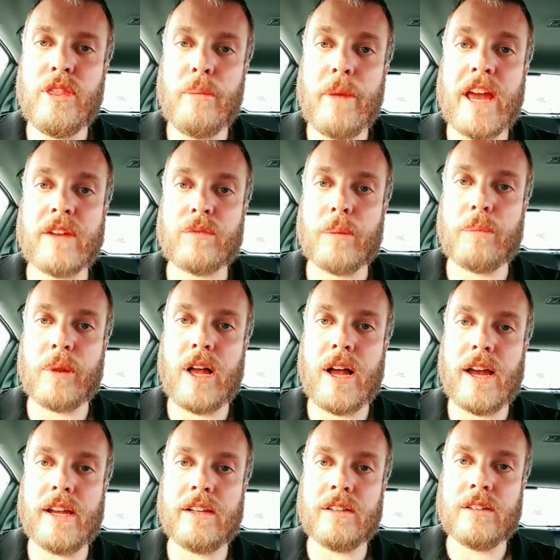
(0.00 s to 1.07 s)
The man
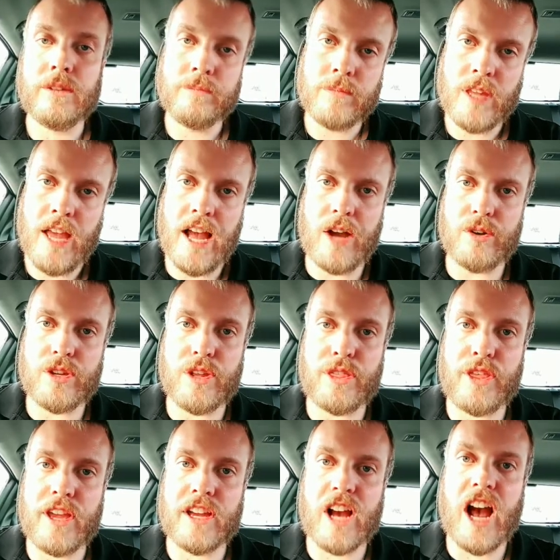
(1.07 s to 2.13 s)
replied, "How do
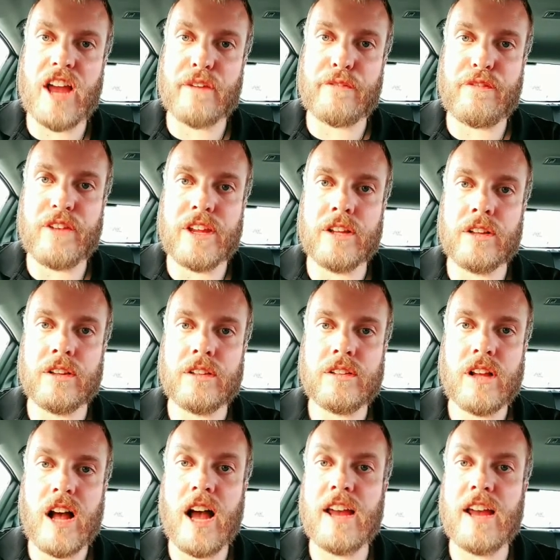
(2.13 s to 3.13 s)
you think I feel?